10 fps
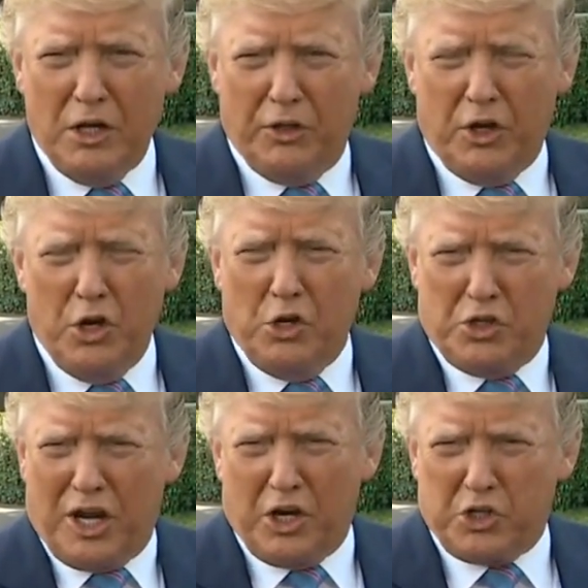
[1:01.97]
the
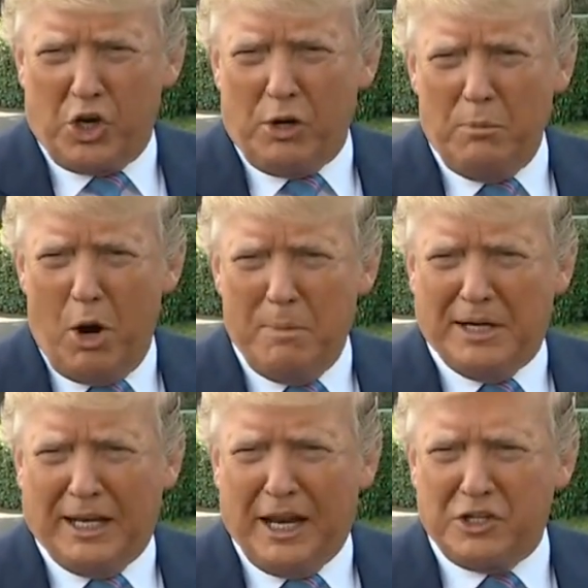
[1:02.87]
news at a certain
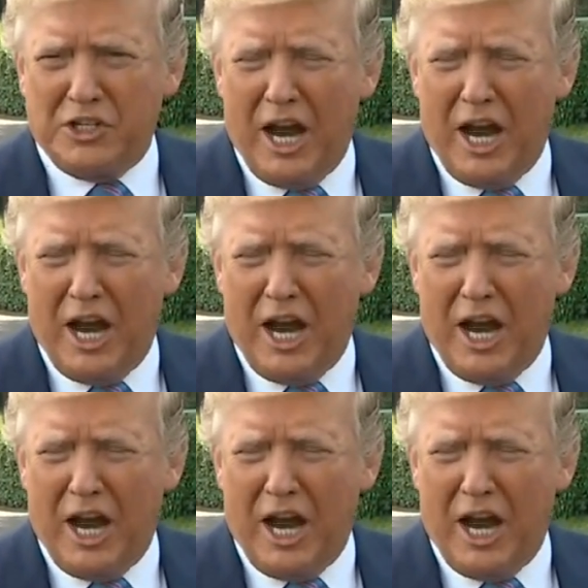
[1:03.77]
moment last